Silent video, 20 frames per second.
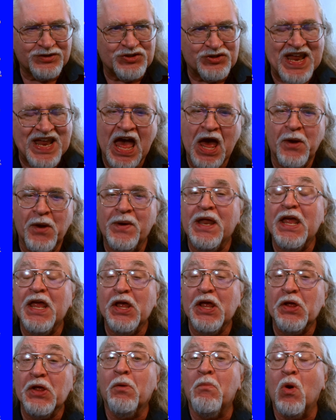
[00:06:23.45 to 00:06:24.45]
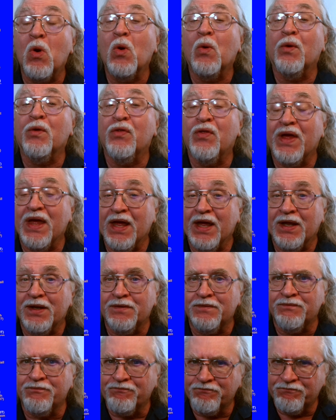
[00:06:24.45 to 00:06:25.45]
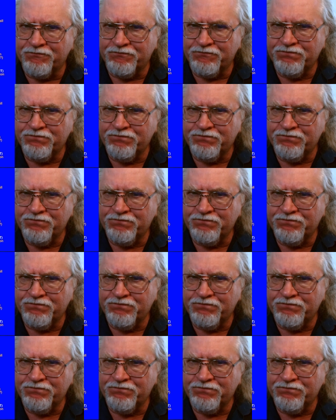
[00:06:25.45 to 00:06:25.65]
downhill more than,